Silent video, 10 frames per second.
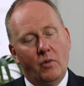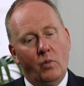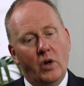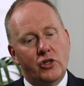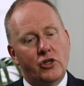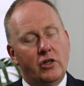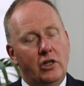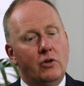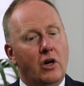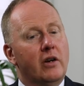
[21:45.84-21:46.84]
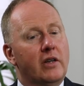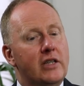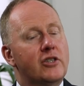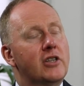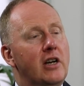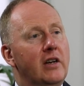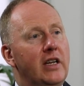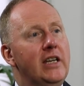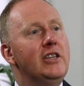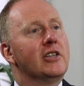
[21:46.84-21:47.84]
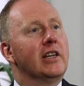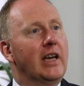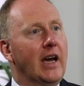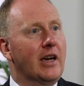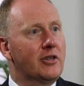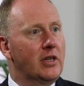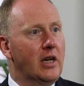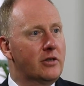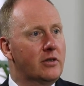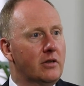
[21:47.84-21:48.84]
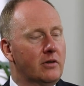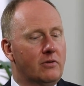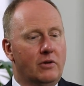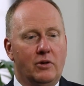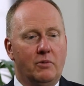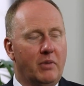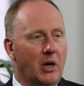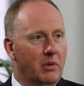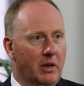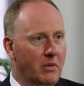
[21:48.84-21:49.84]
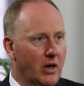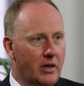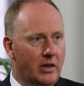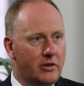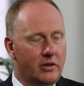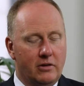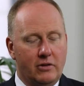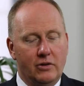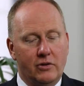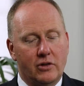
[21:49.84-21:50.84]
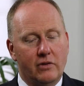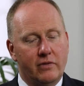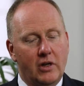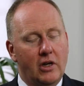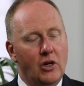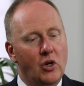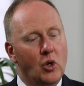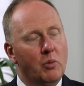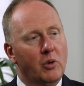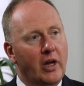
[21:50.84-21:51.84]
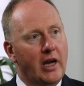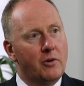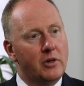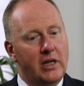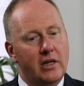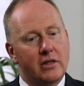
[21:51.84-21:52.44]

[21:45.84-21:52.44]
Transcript: which you can't necessarily easily access through public markets and through sort of normal equity